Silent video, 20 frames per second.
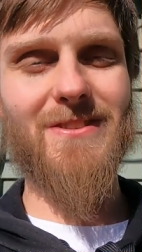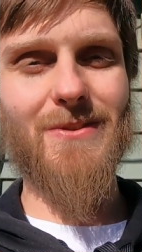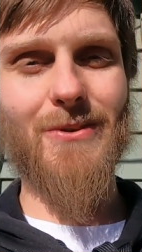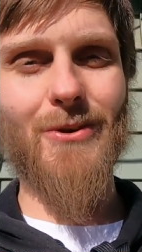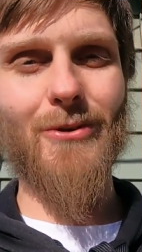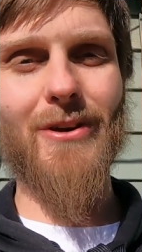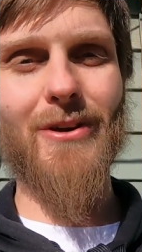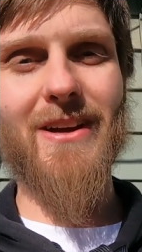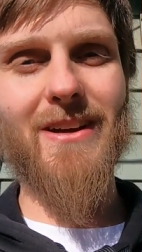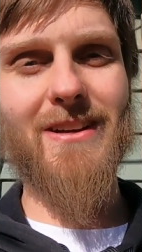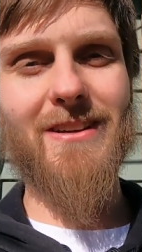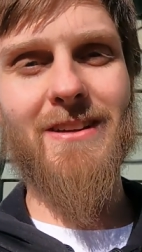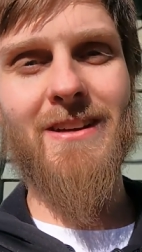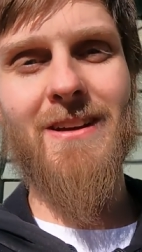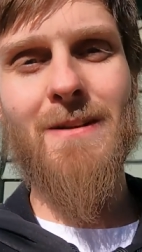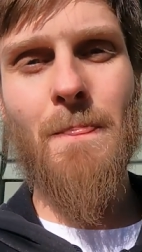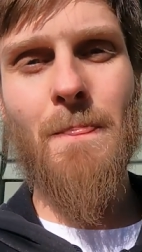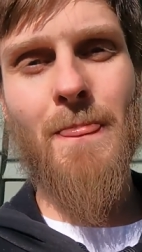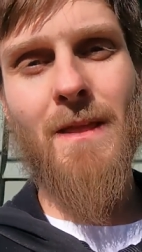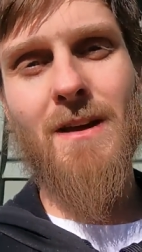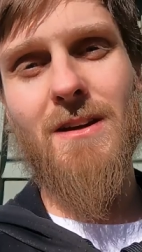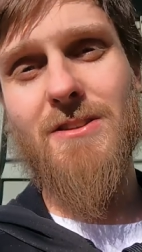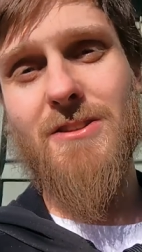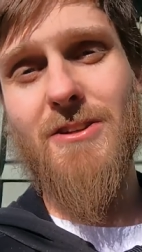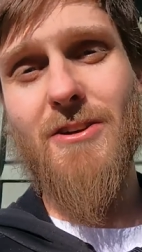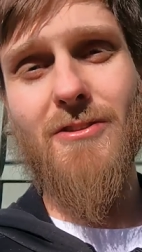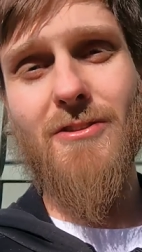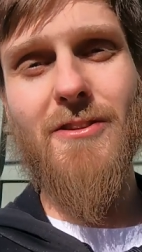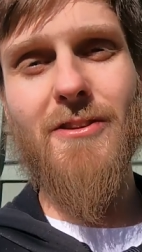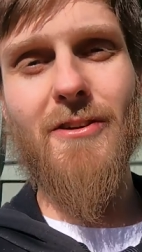So go ahead,
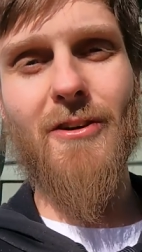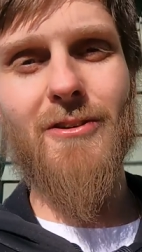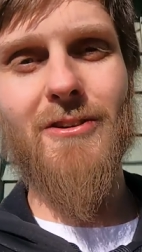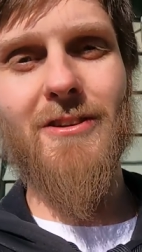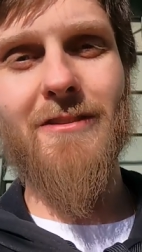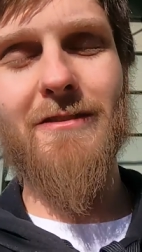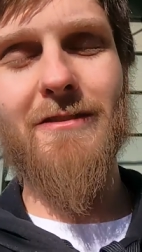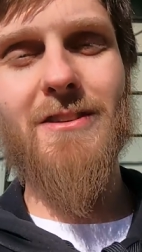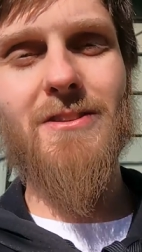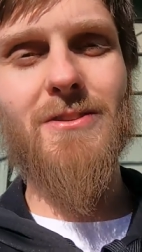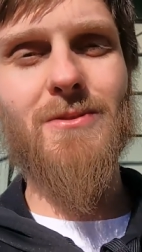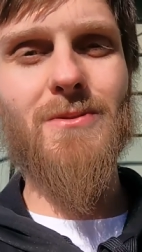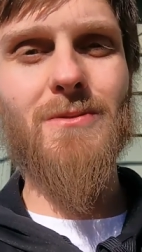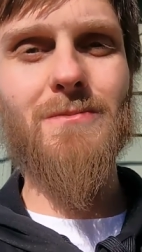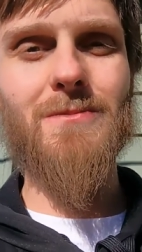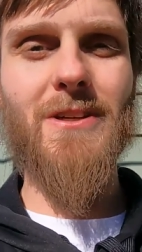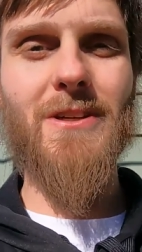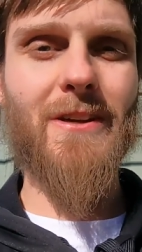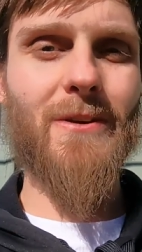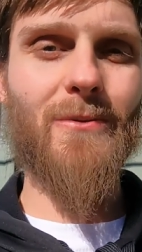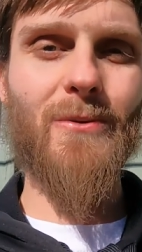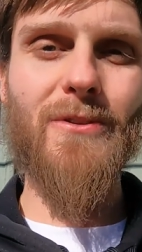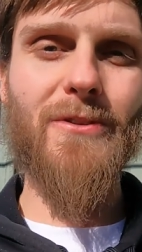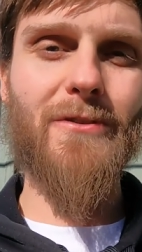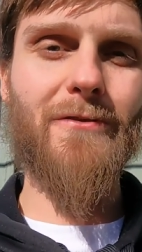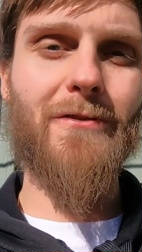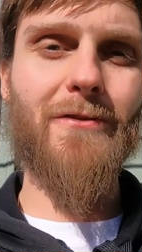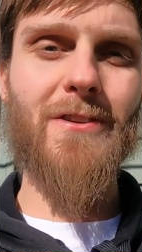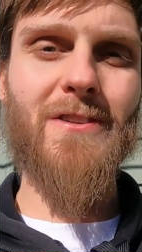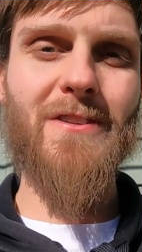share the Arctic Vette YouTube channel with
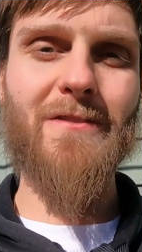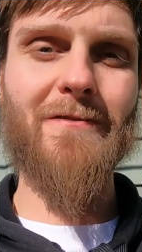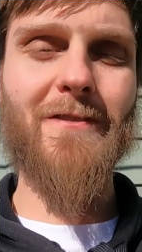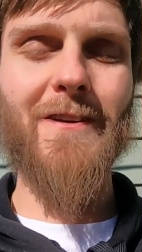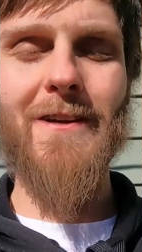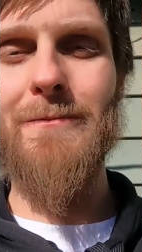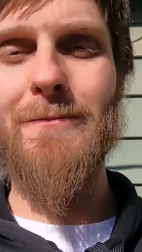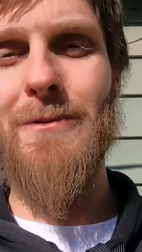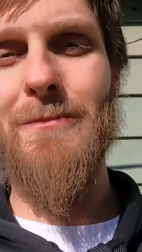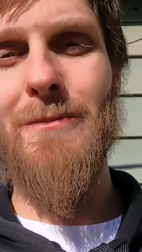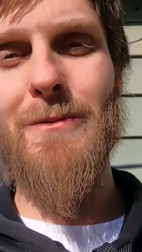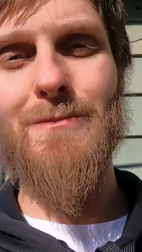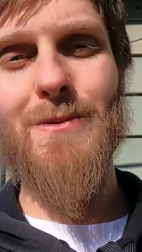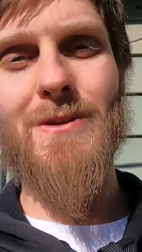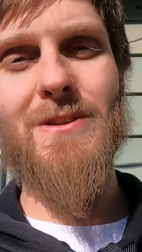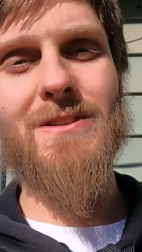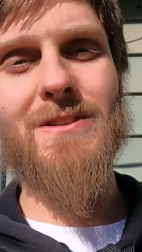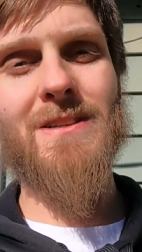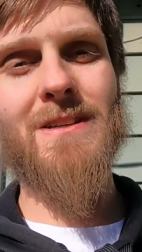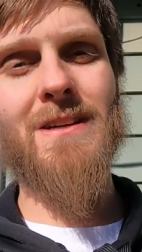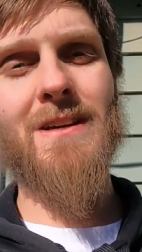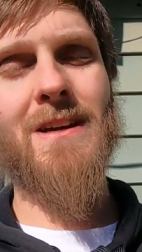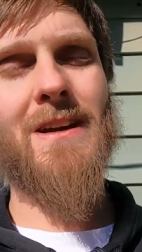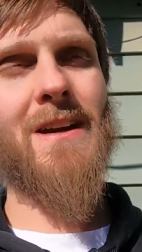your friends and family members.